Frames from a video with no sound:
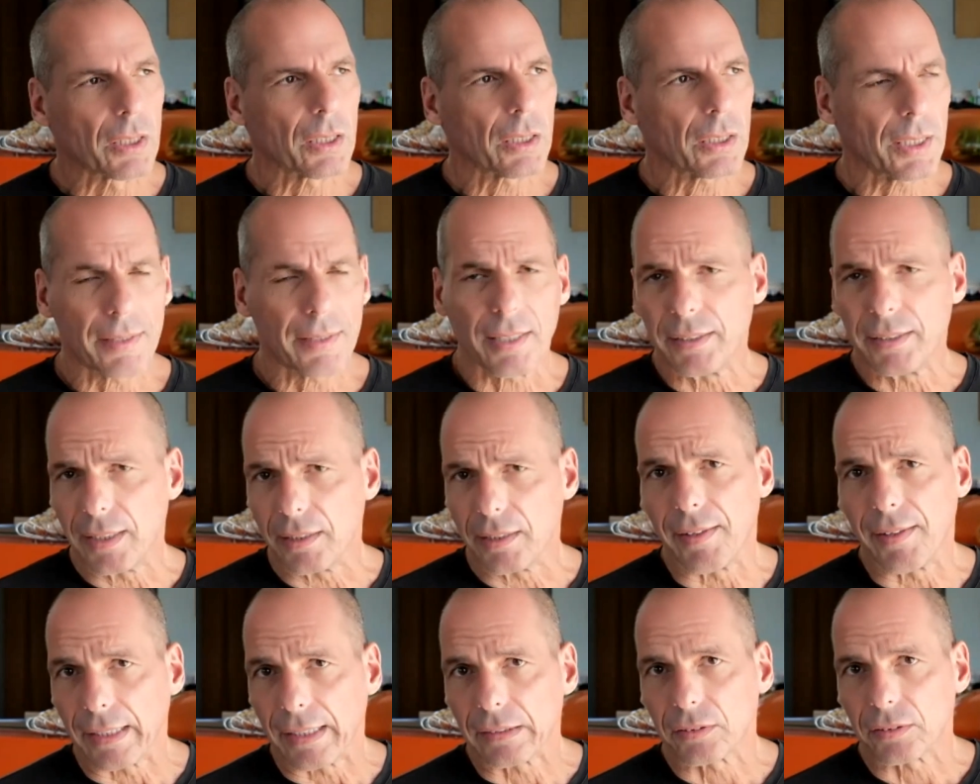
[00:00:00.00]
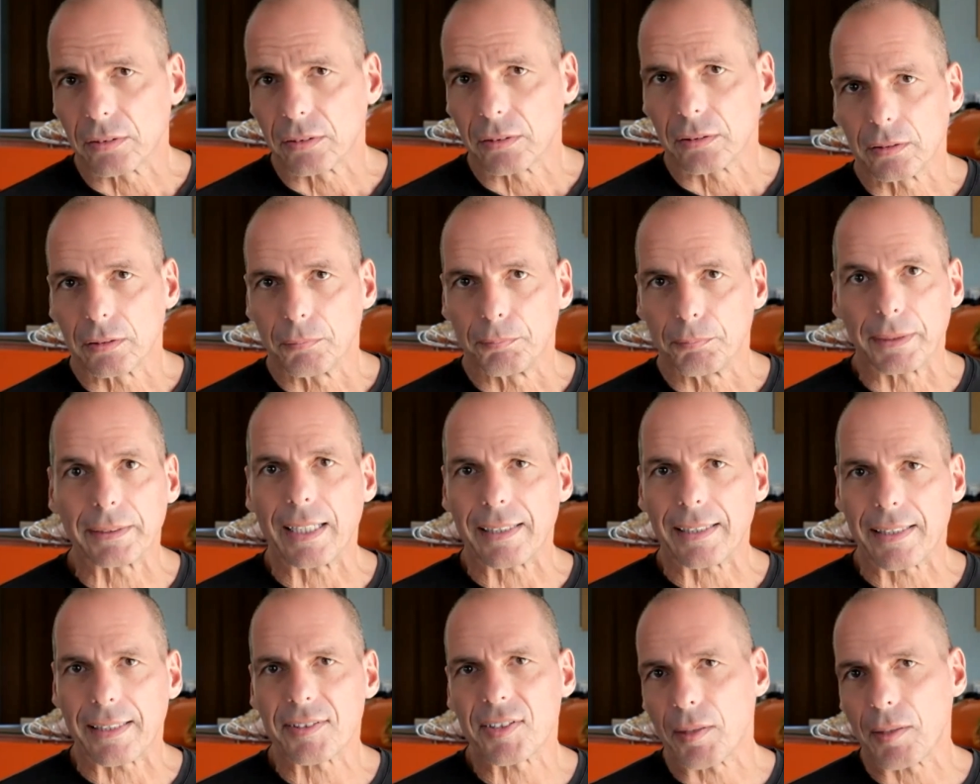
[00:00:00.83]
And they did that. But
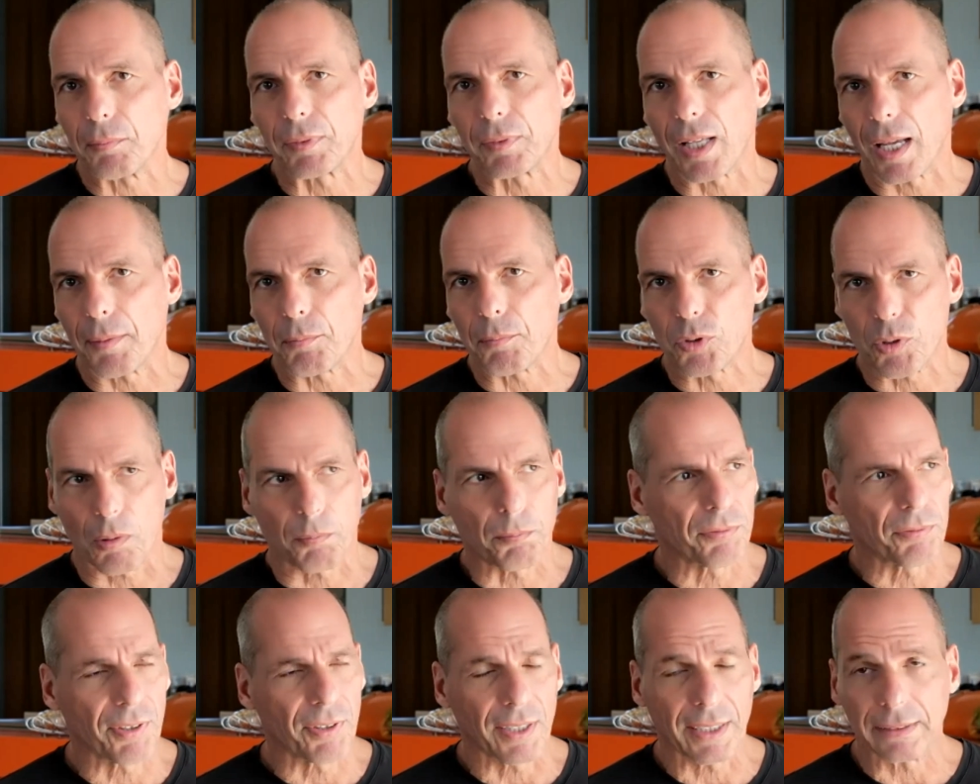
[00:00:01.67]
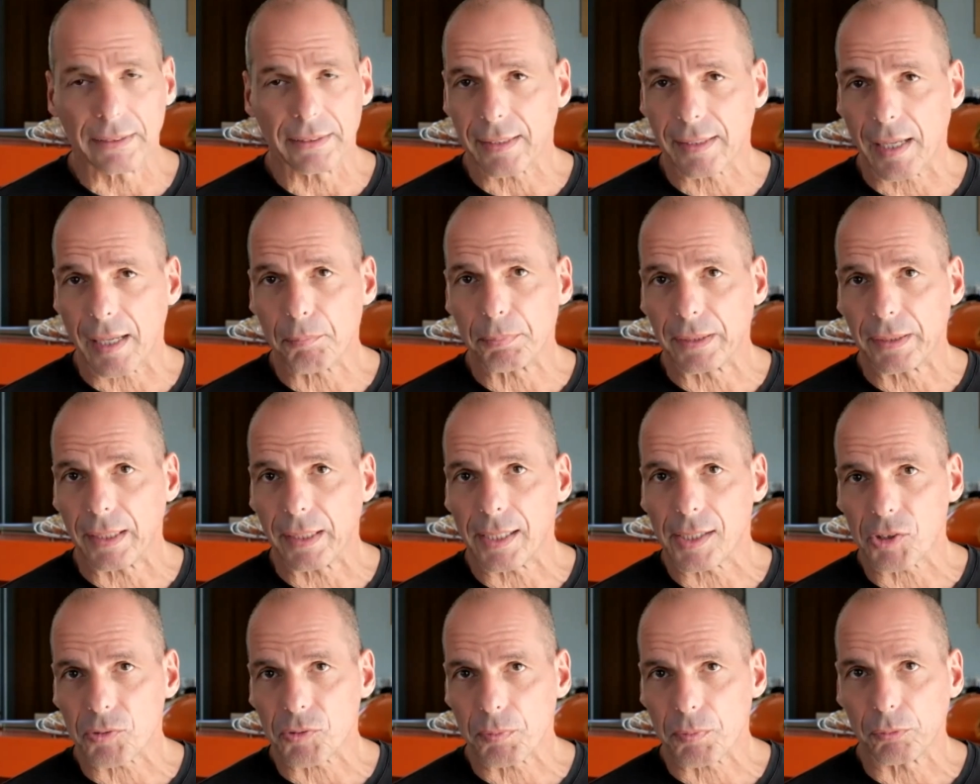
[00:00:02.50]
at the same time, zombified
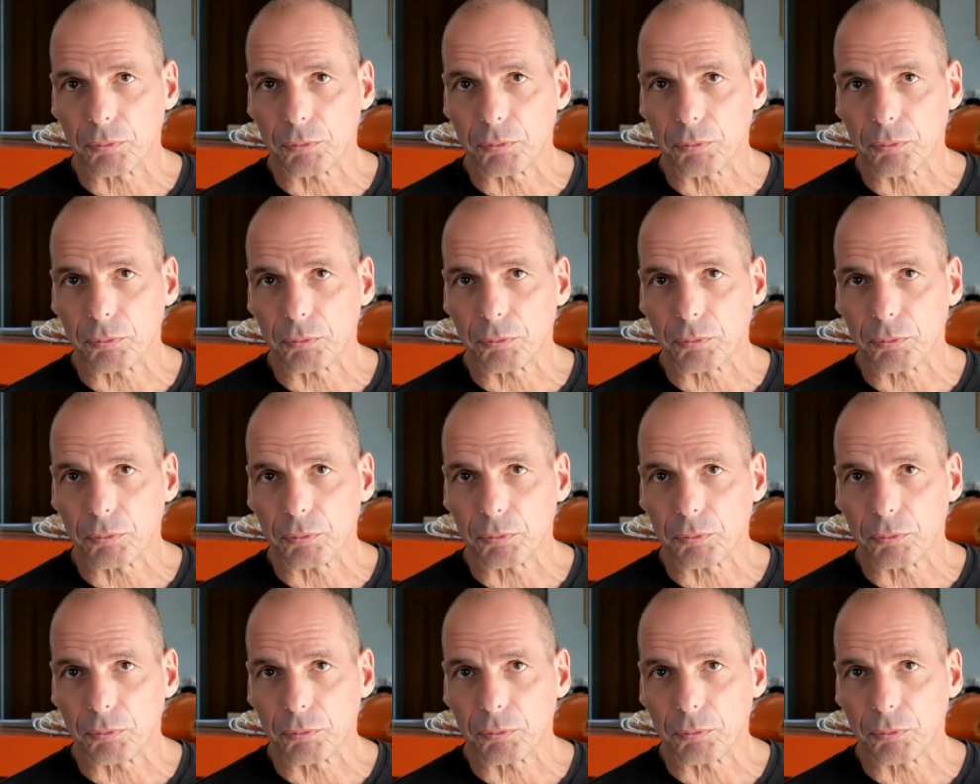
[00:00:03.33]
capitalism.